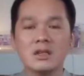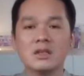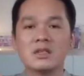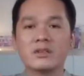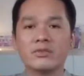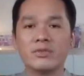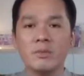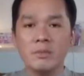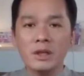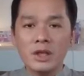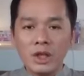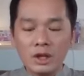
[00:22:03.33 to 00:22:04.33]
it is
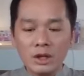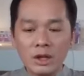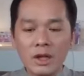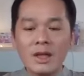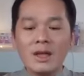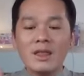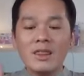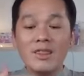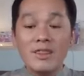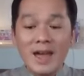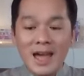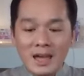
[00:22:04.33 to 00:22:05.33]
familiar
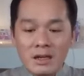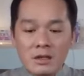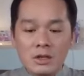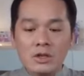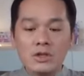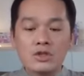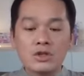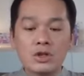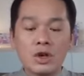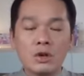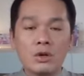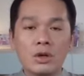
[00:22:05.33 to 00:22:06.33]
than to
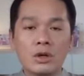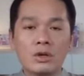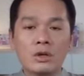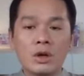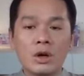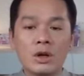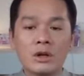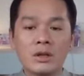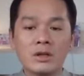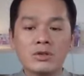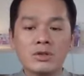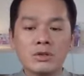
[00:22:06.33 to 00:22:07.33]
go
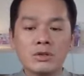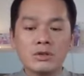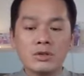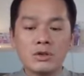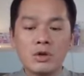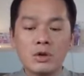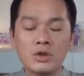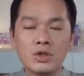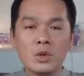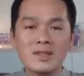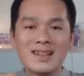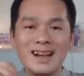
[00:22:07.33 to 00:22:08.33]
on to go
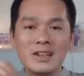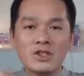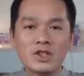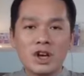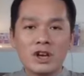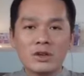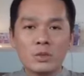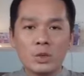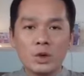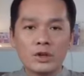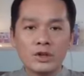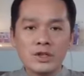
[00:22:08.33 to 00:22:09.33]
towards uncharted
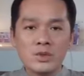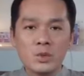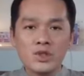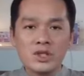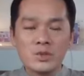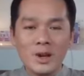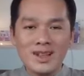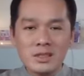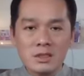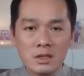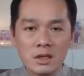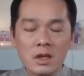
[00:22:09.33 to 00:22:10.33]
waters, which is
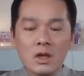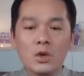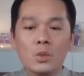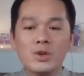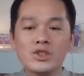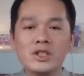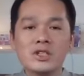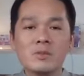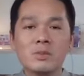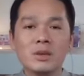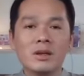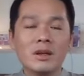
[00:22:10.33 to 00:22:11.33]

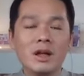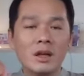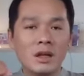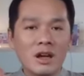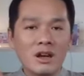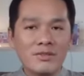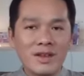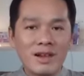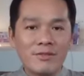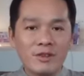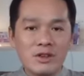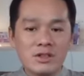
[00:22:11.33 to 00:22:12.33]
to put in a lot of
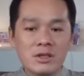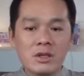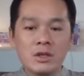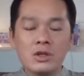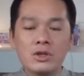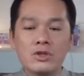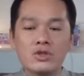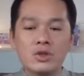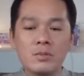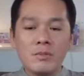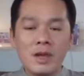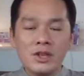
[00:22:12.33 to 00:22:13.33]
effort
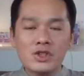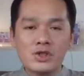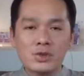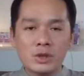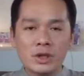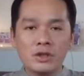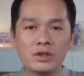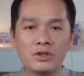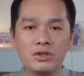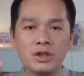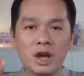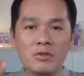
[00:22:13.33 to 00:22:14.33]
to make sure you
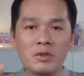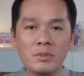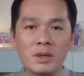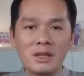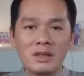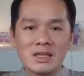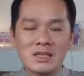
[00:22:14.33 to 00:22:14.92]
do not repeat